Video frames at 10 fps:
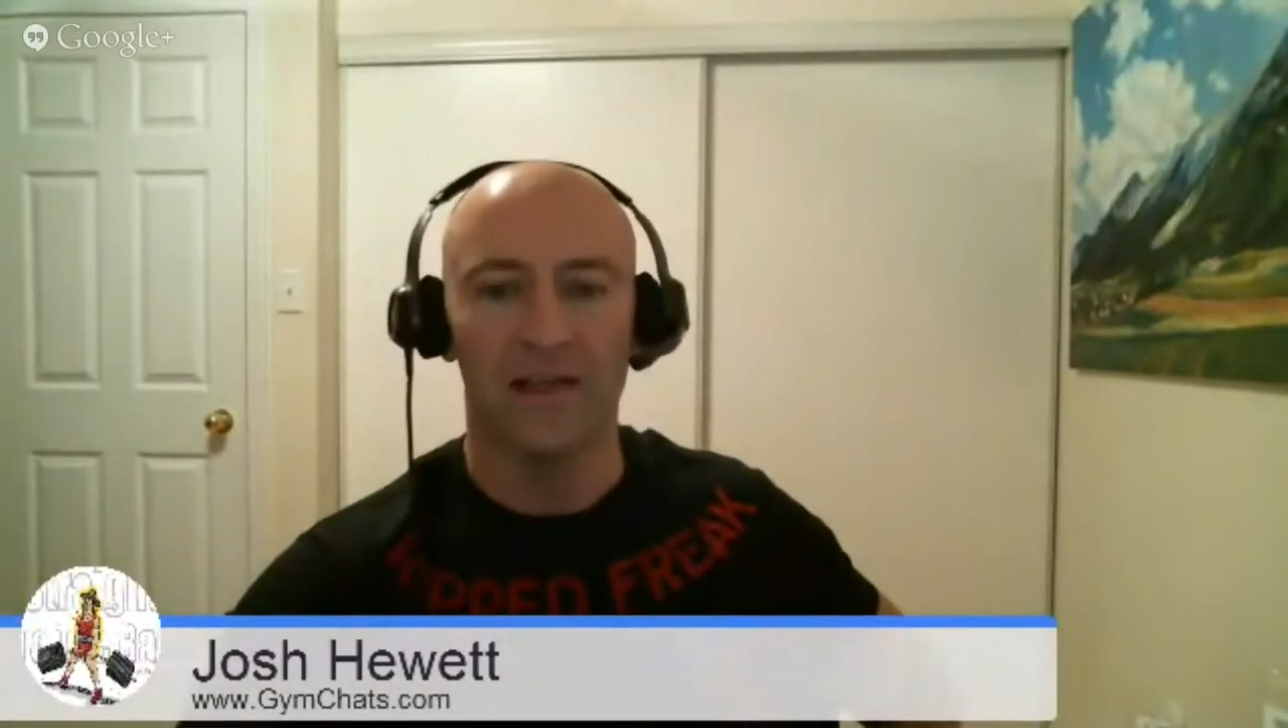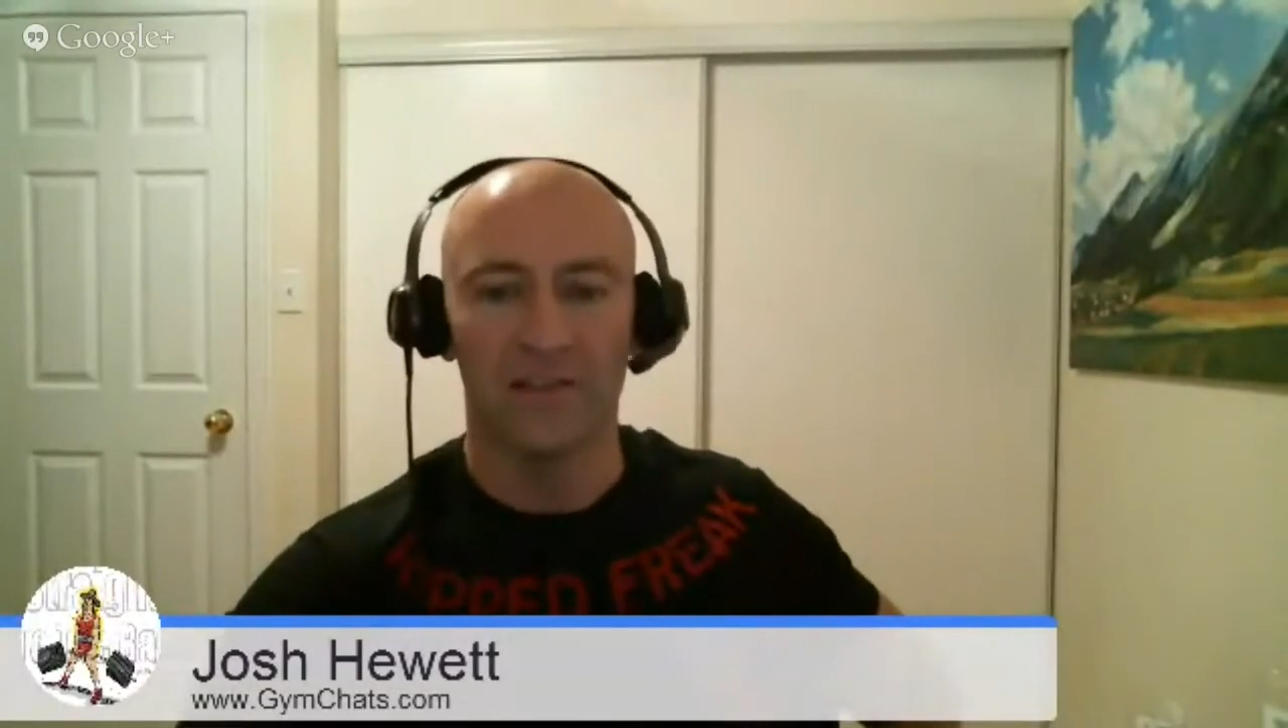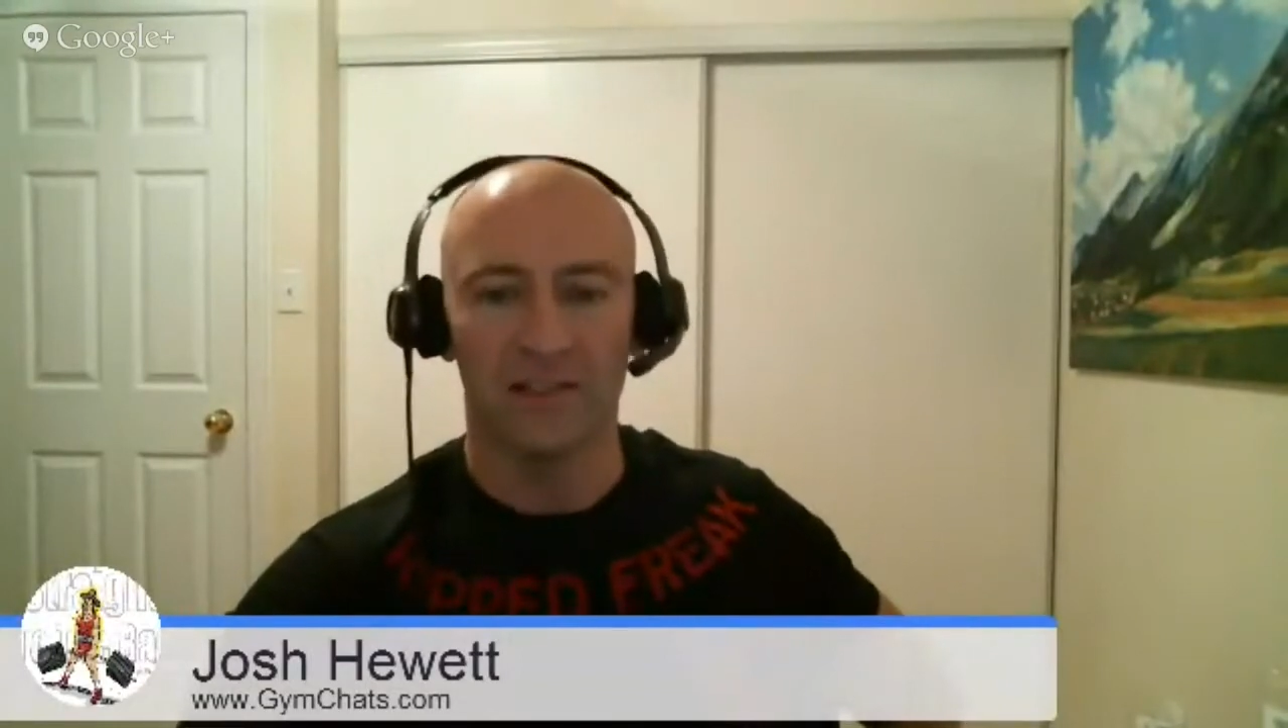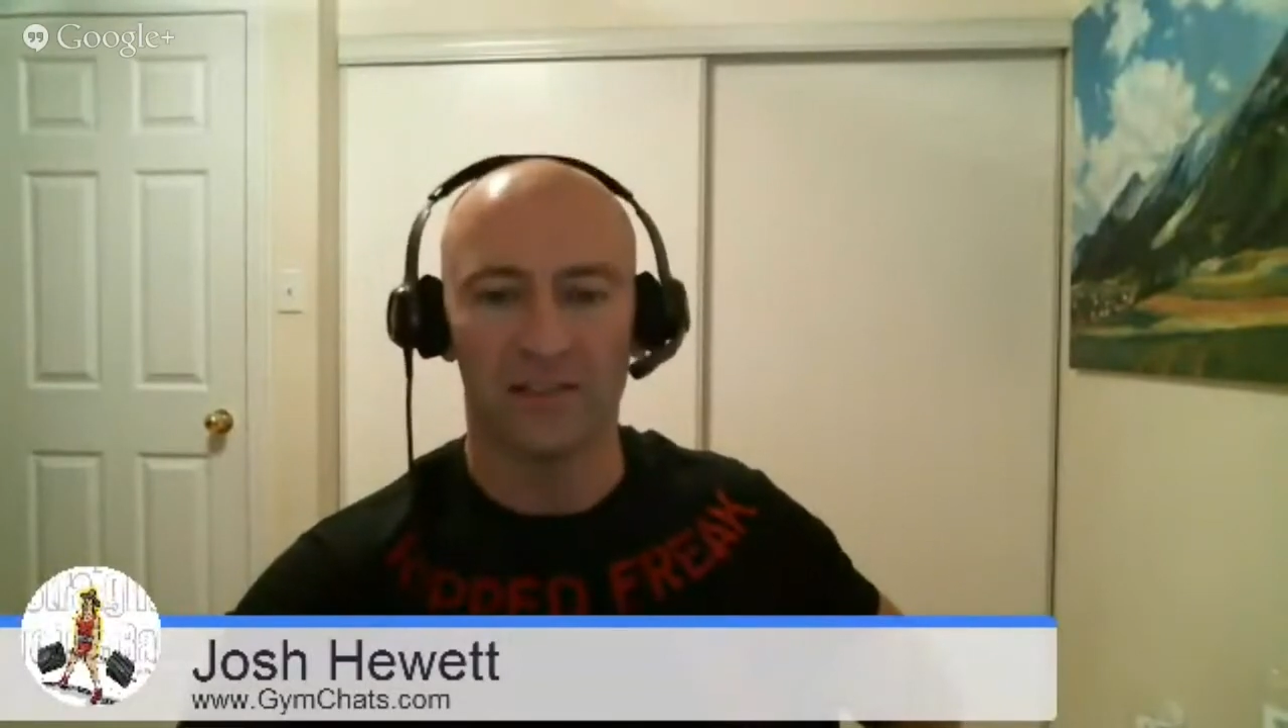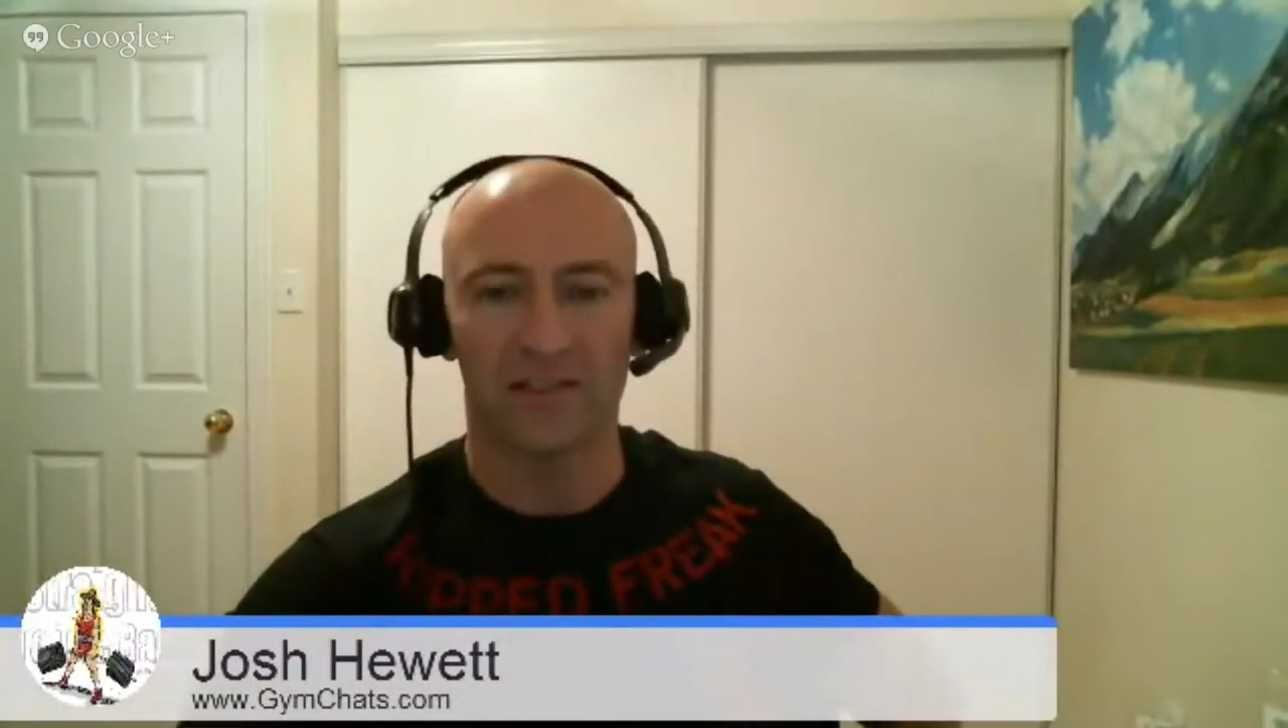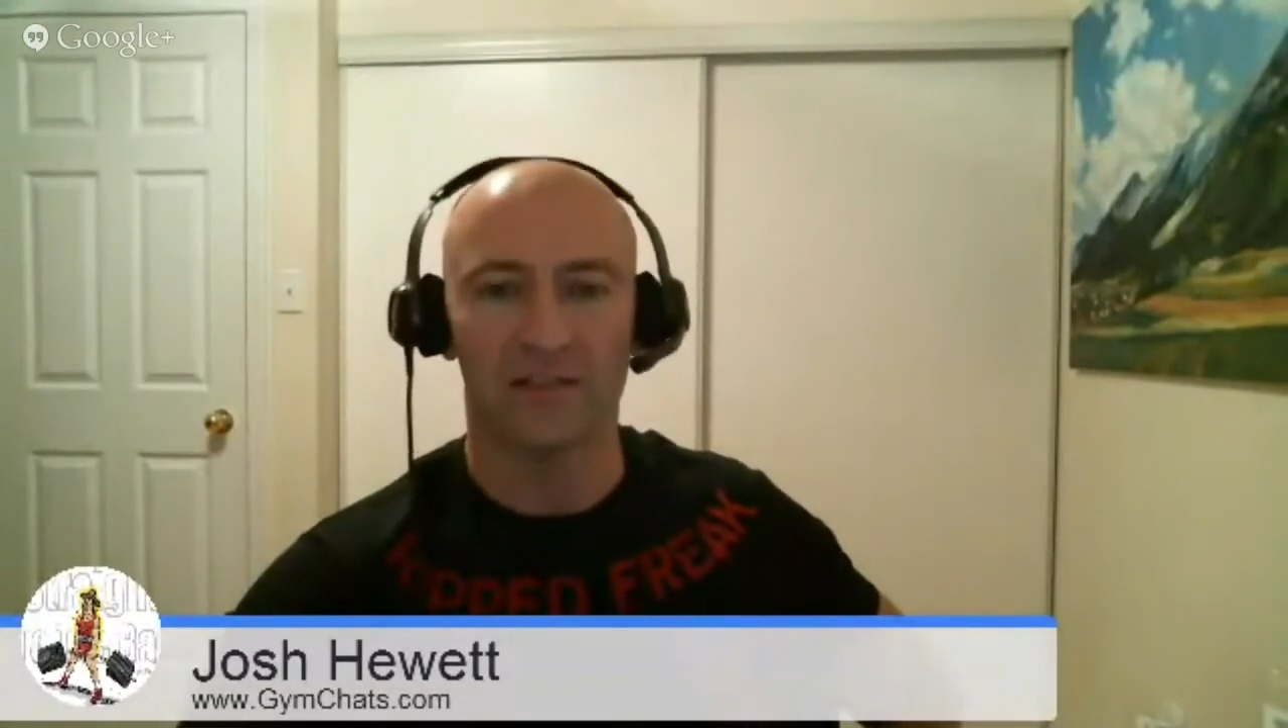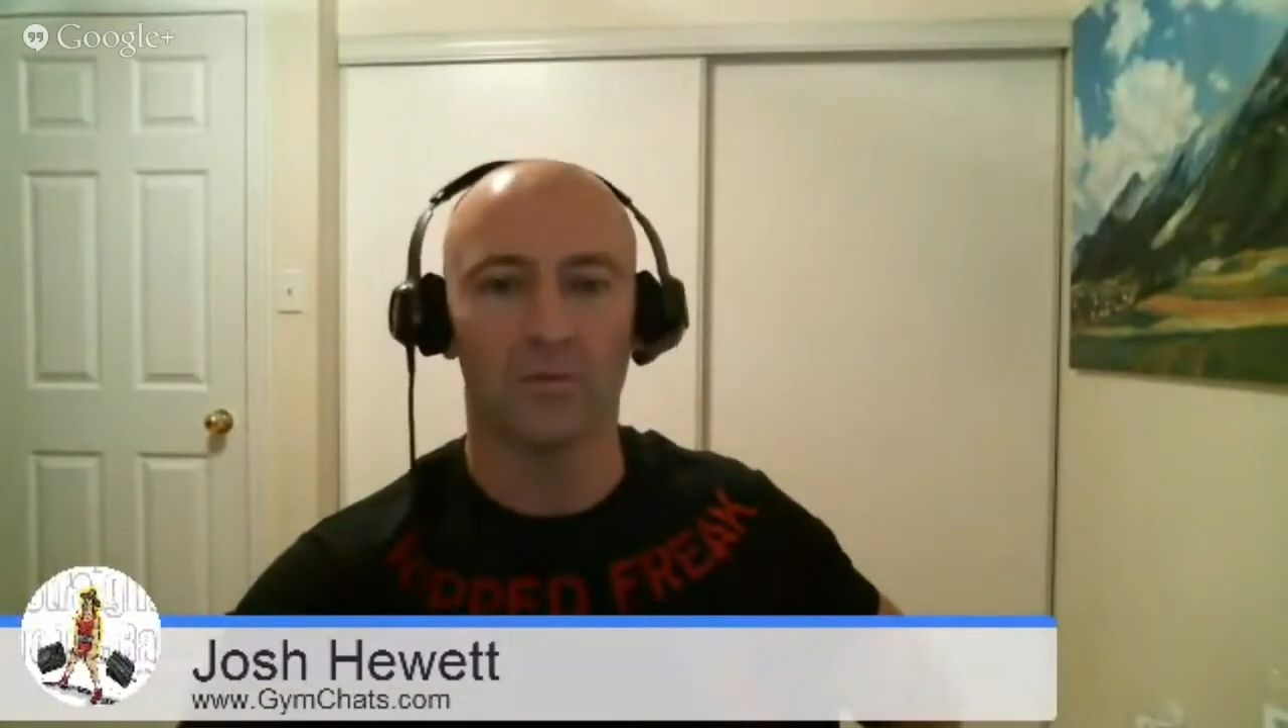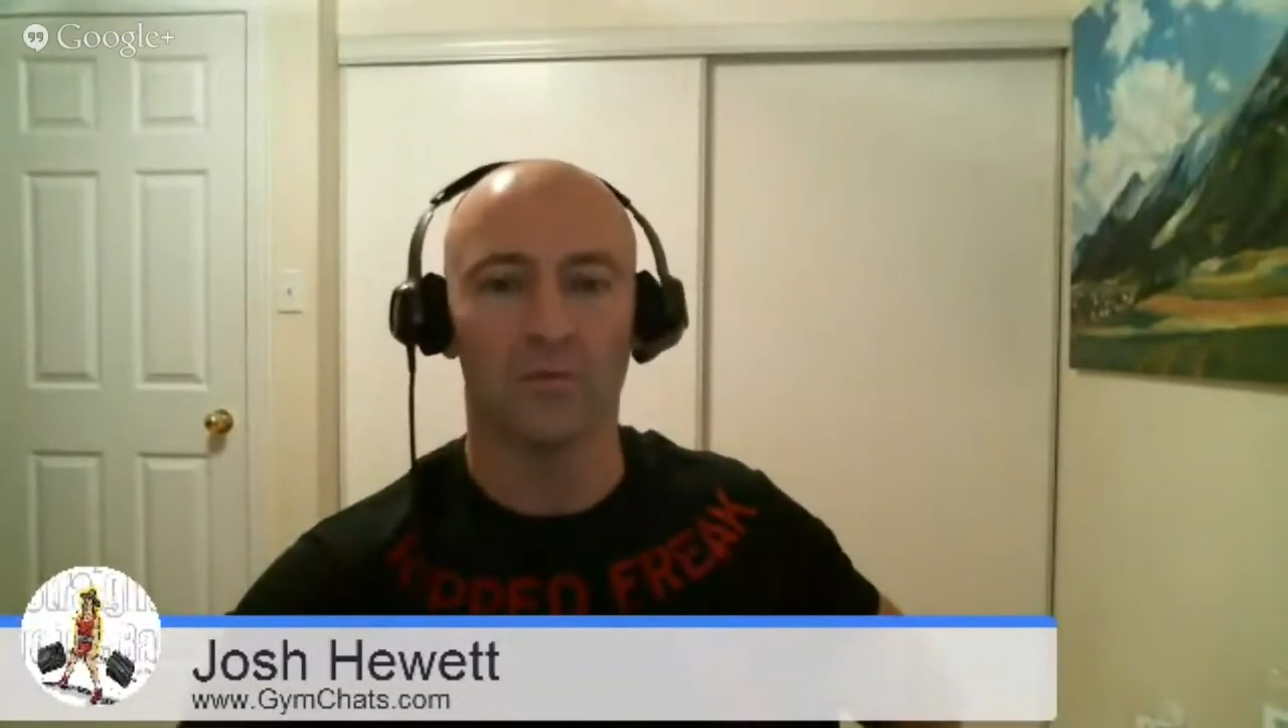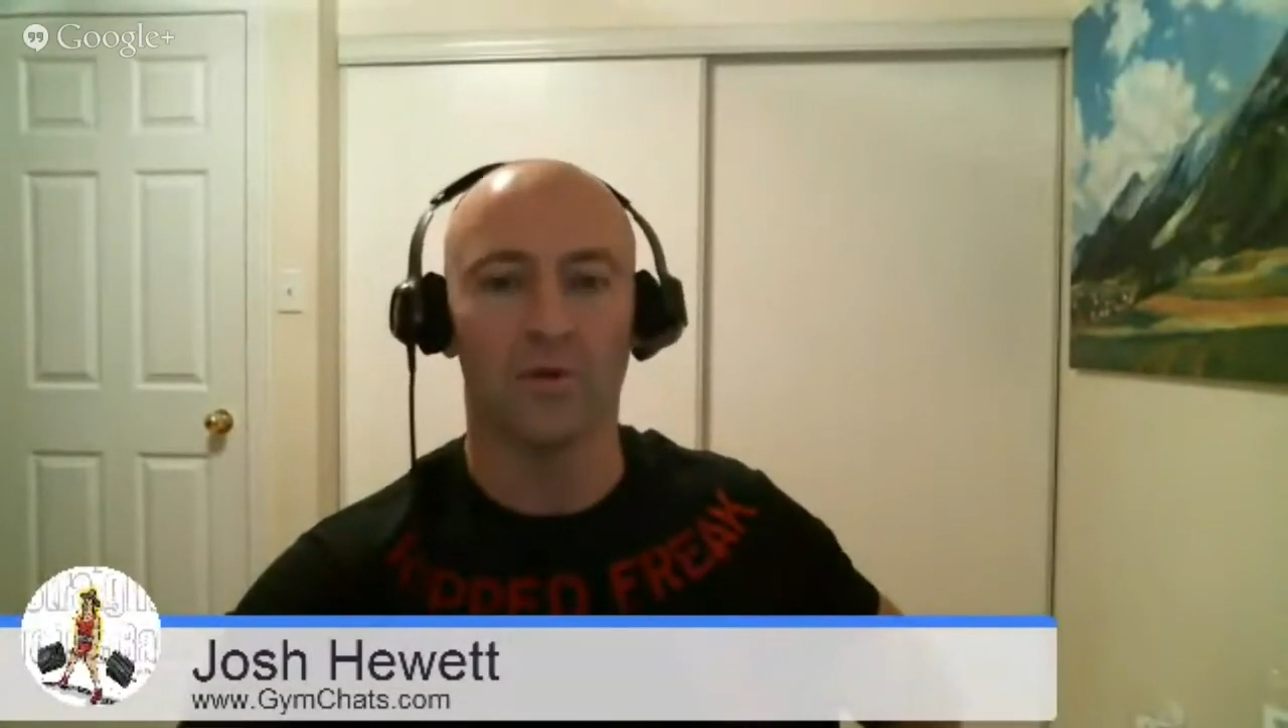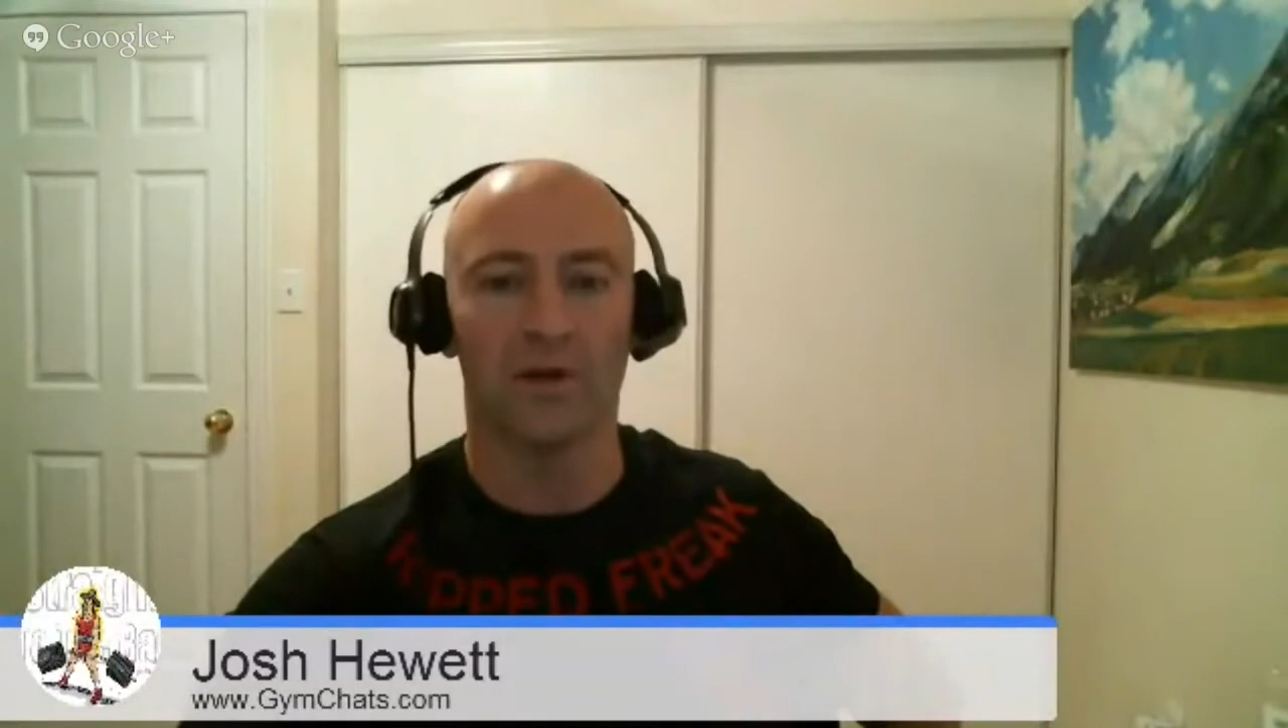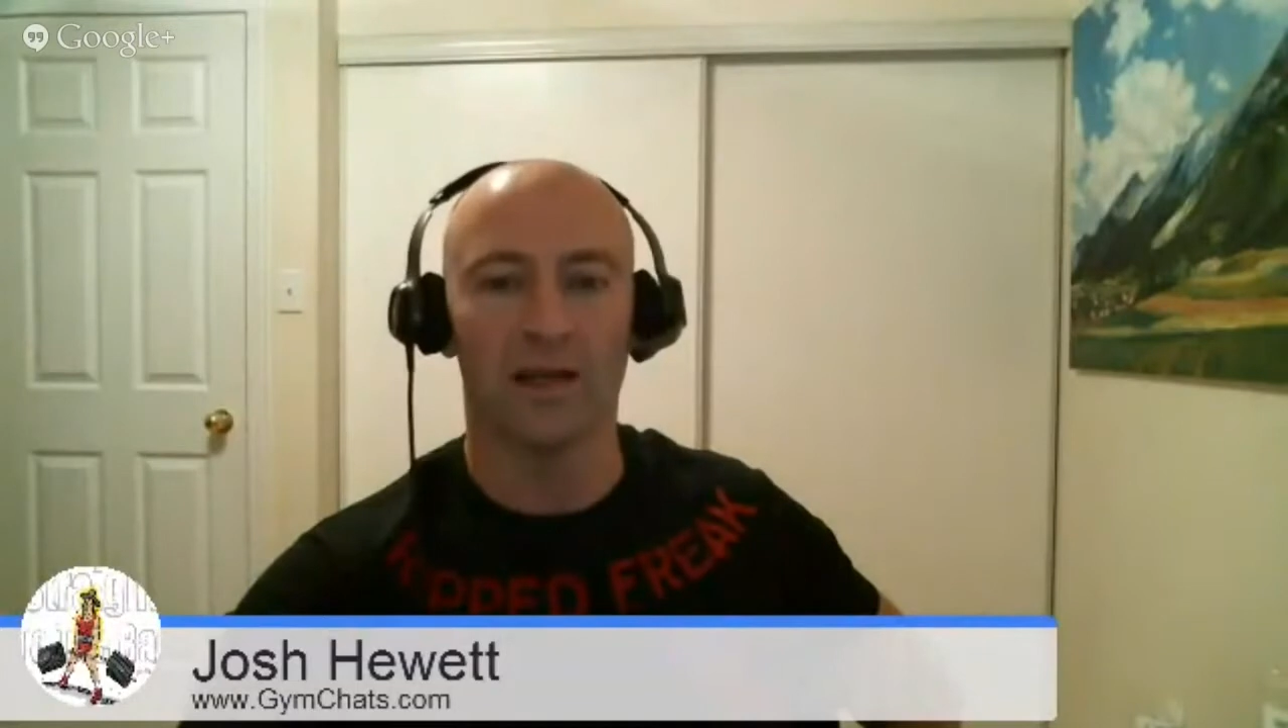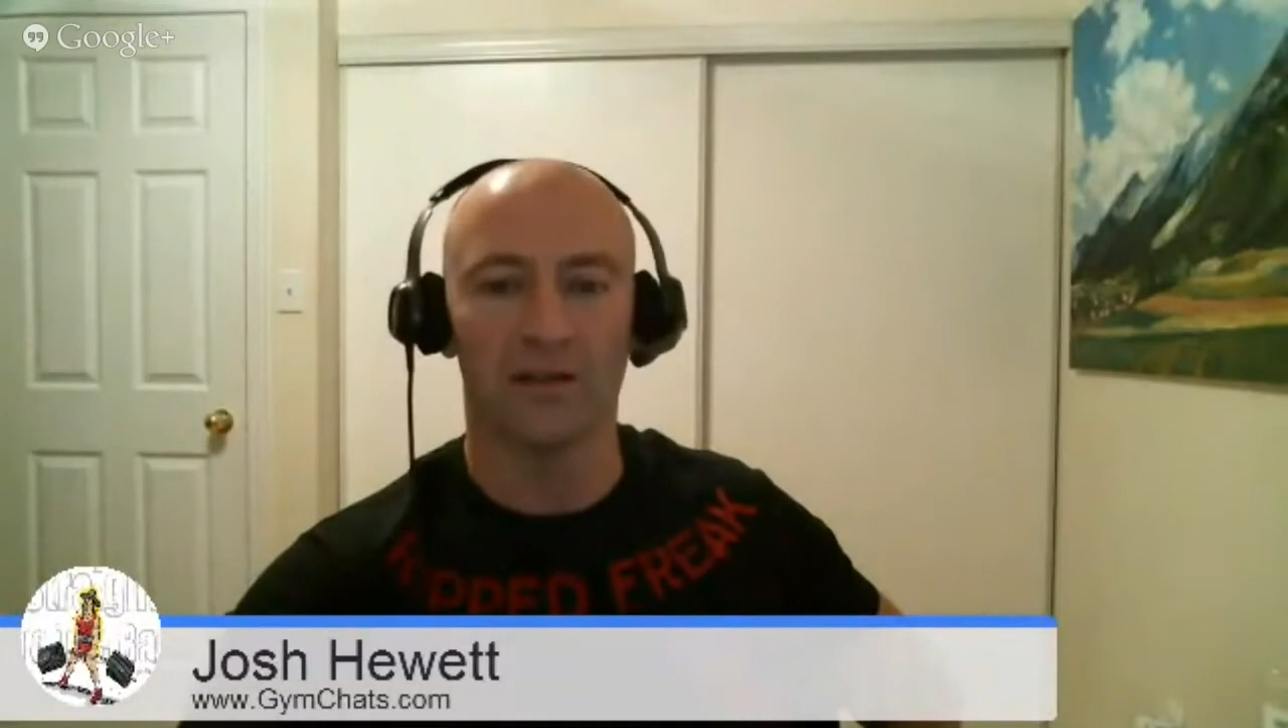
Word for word: Just look